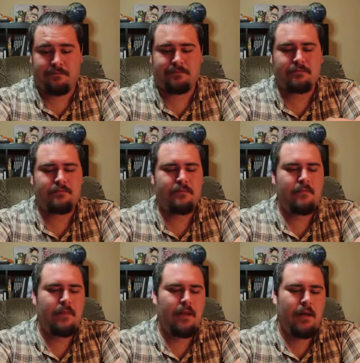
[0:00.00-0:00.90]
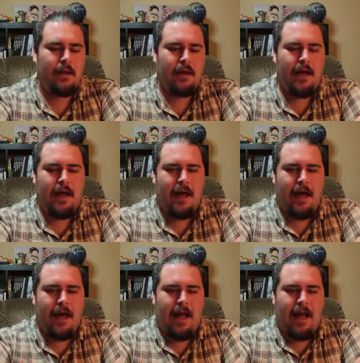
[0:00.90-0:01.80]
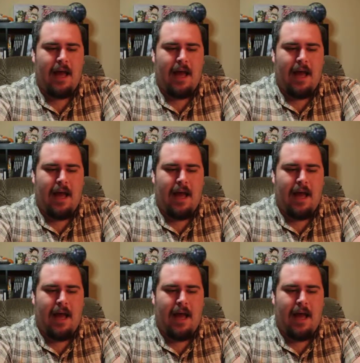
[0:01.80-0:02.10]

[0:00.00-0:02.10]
[no speech]